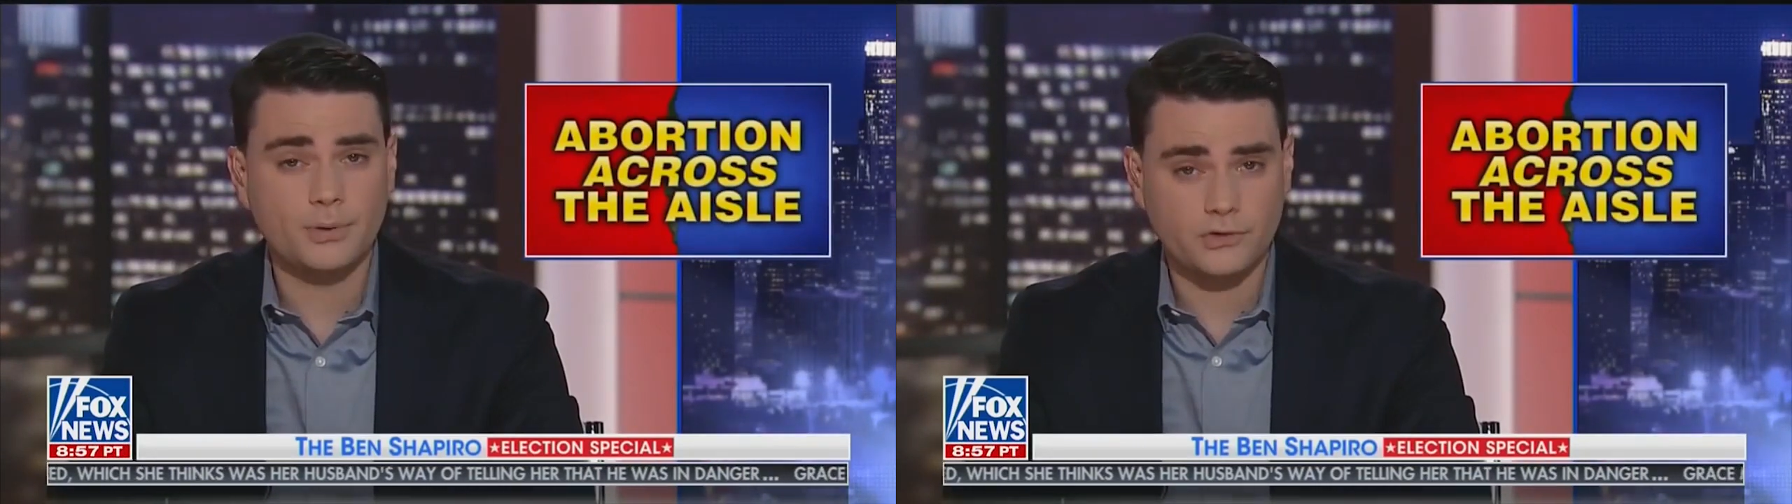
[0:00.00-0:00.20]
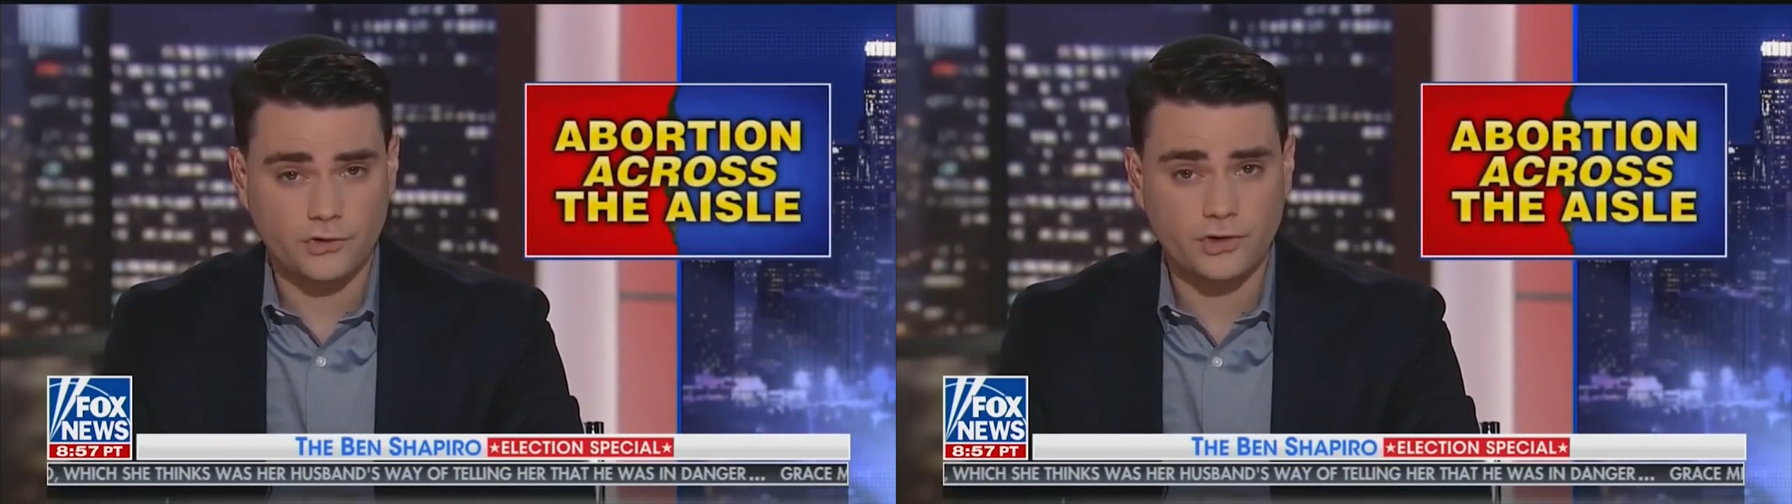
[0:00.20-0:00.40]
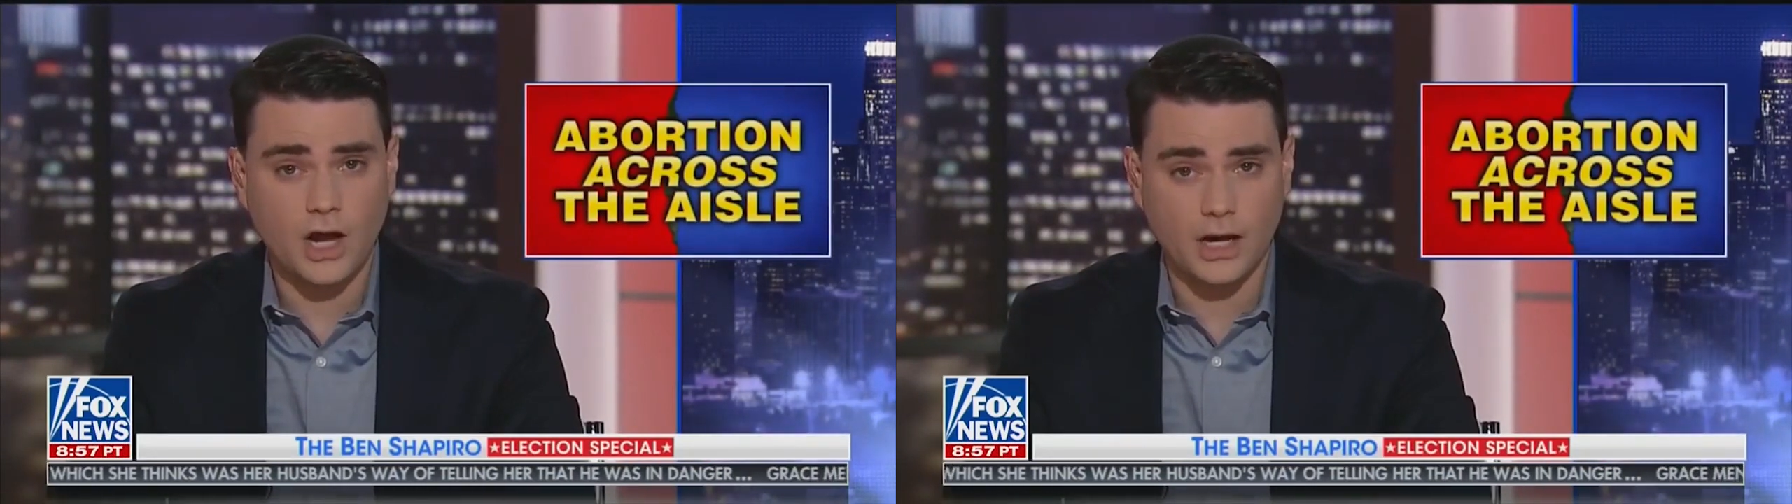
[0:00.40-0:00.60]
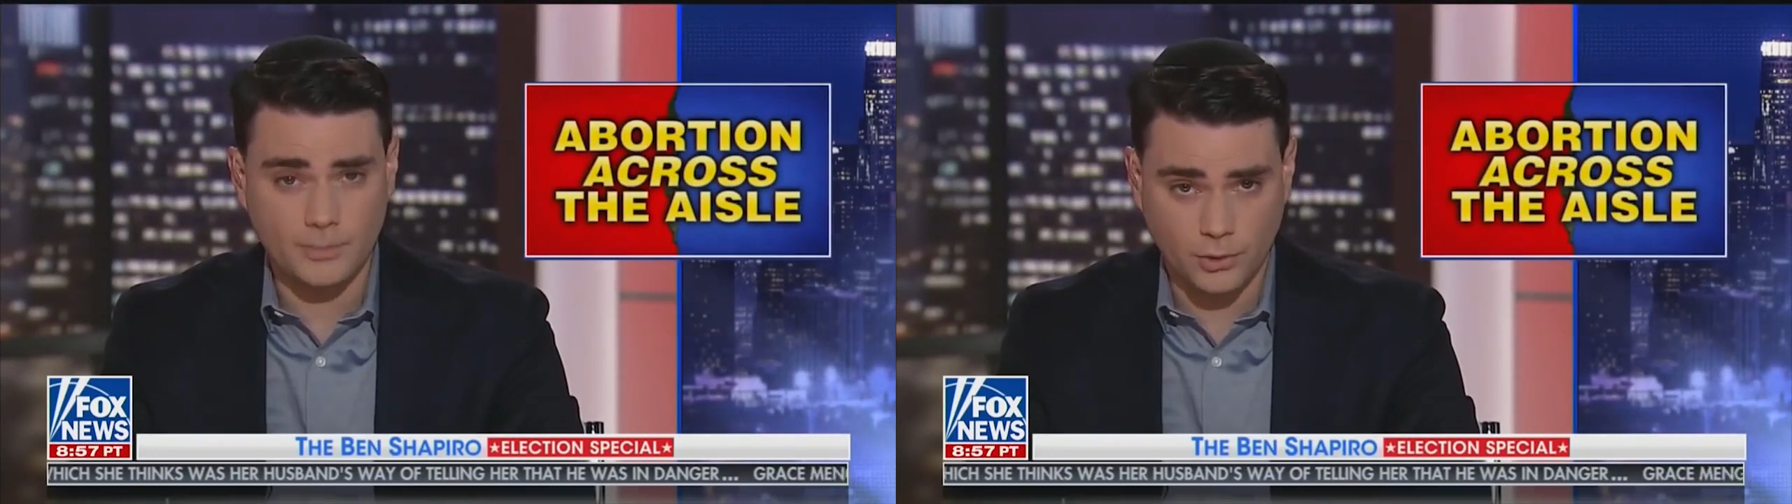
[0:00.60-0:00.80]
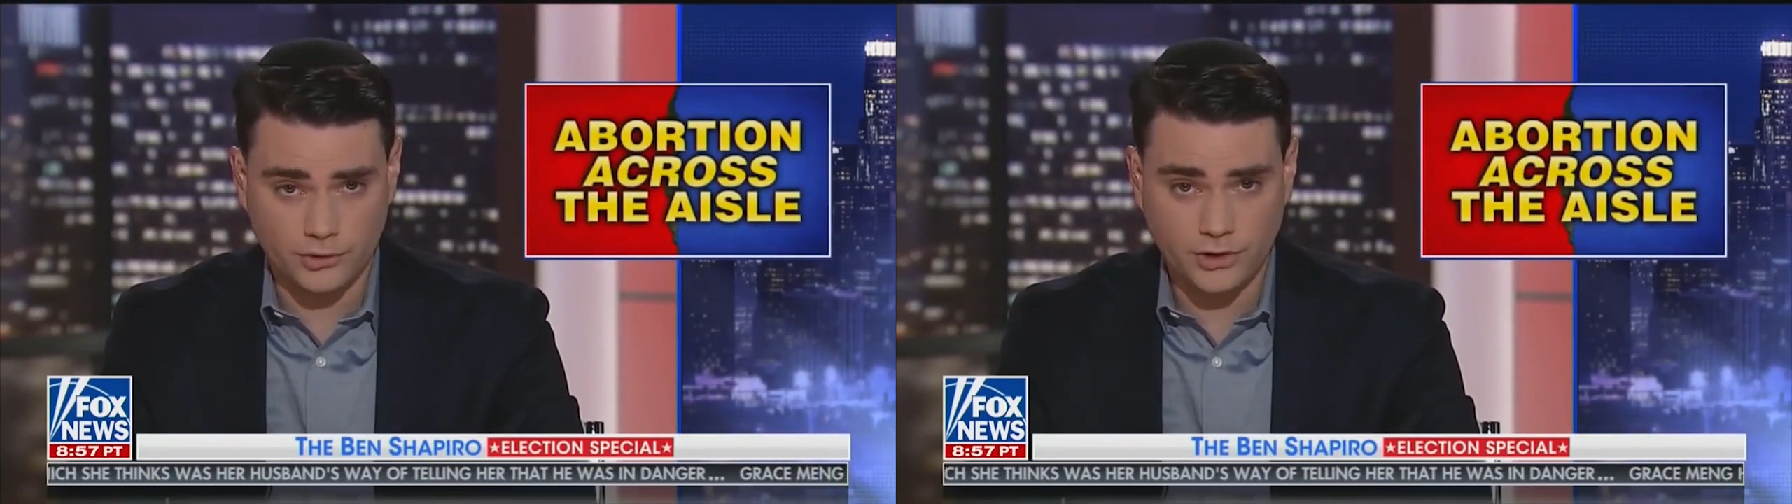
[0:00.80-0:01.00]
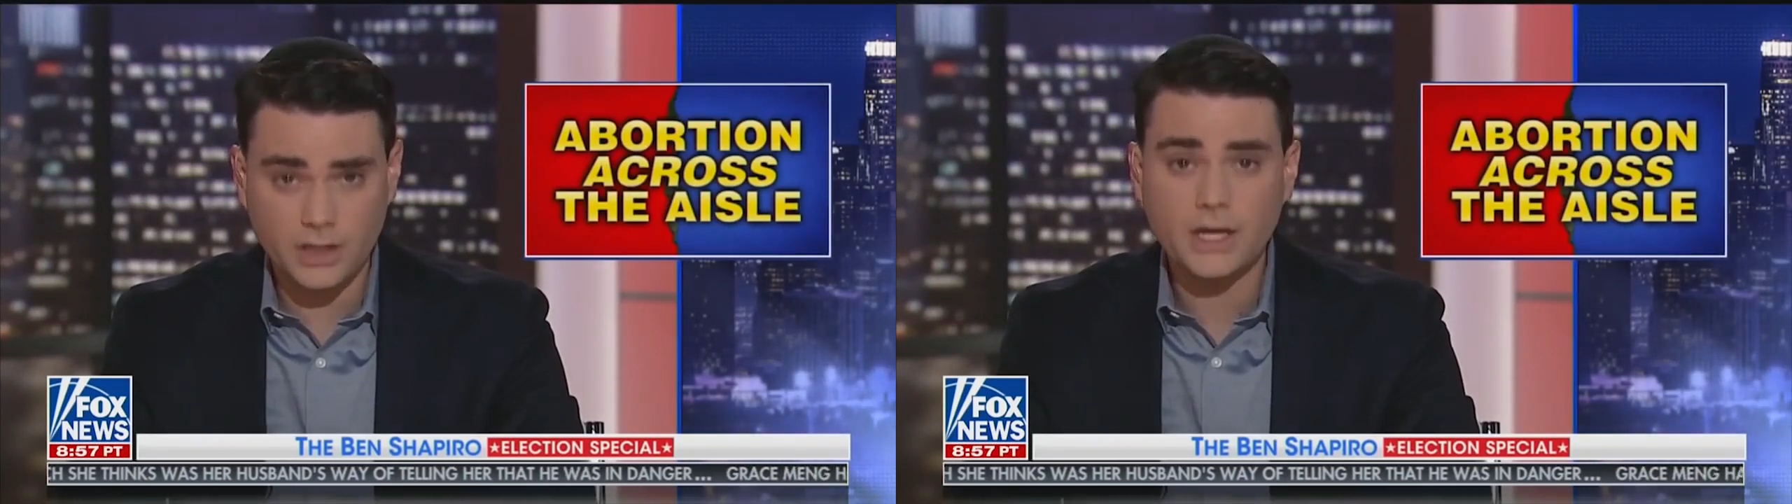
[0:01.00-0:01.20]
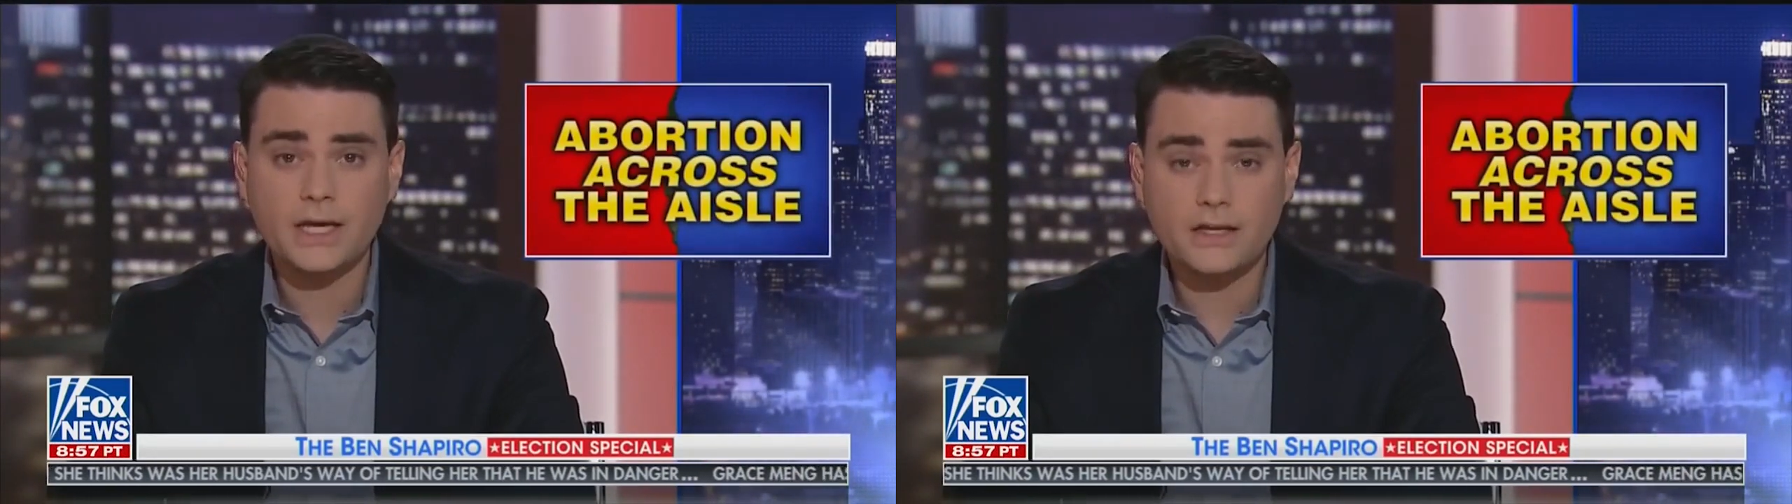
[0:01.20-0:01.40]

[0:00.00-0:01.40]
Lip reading: position on abortion